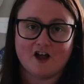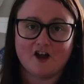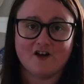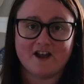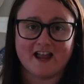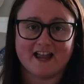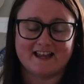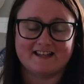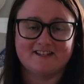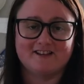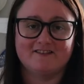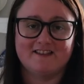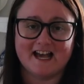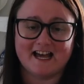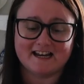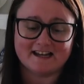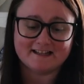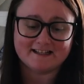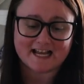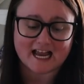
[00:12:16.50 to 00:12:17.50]
Okay, so
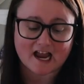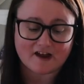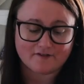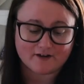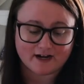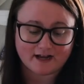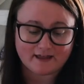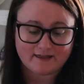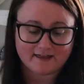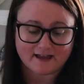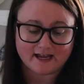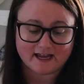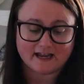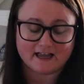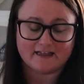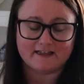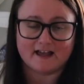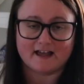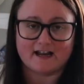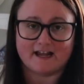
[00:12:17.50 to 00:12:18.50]
that is
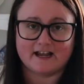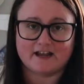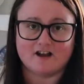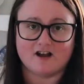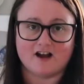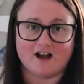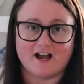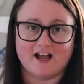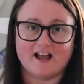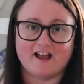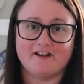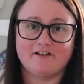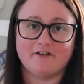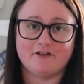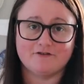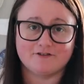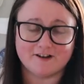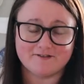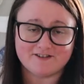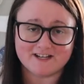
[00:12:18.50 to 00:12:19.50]
everything that I got
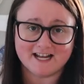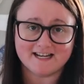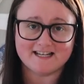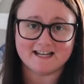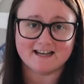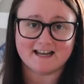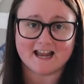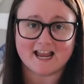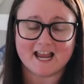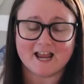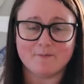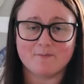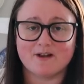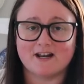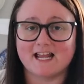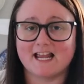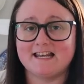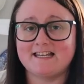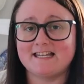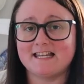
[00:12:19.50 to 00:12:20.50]
thrifting today,
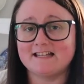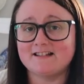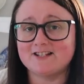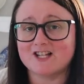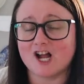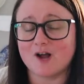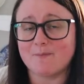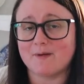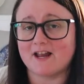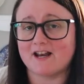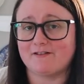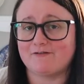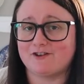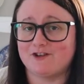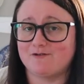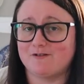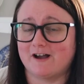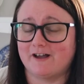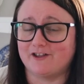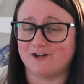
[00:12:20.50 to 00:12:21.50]
but I did stop at a
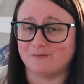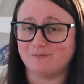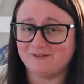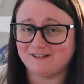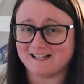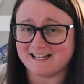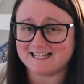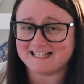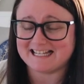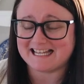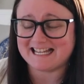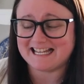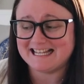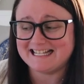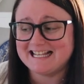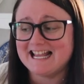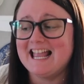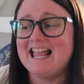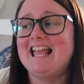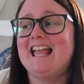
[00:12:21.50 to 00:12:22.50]
few other
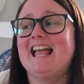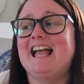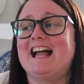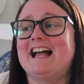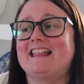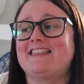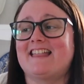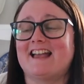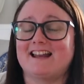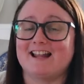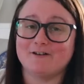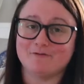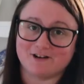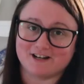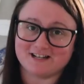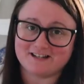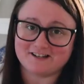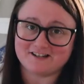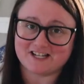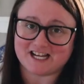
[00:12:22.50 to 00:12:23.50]
places that I
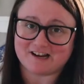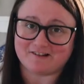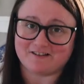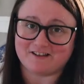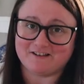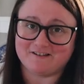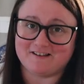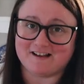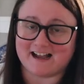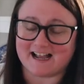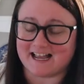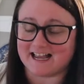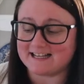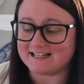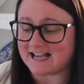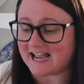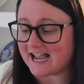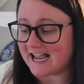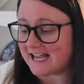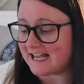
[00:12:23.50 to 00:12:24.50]
wanted to share with you
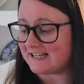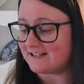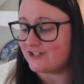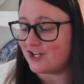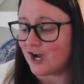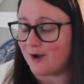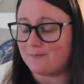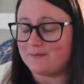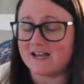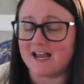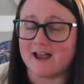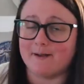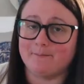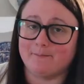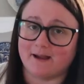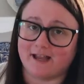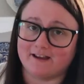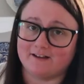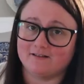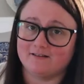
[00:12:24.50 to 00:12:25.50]
guys. I stopped at
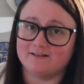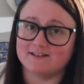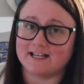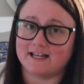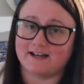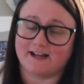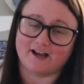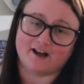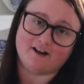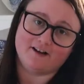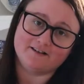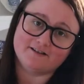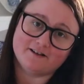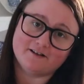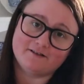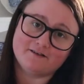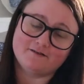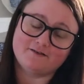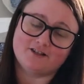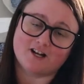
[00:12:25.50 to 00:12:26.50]
Michael's and I
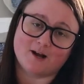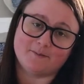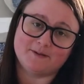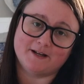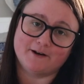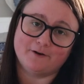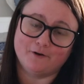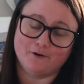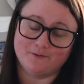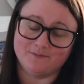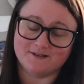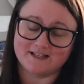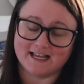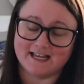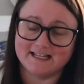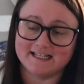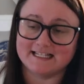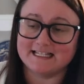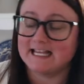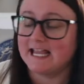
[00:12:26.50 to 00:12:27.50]
also stopped at
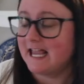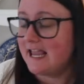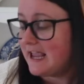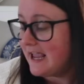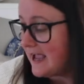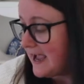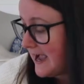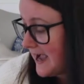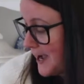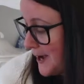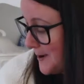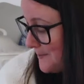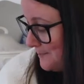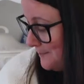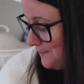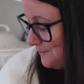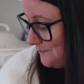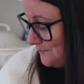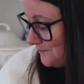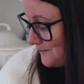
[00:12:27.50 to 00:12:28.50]
HomeSense.
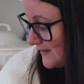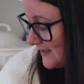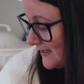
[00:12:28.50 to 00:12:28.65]
Um,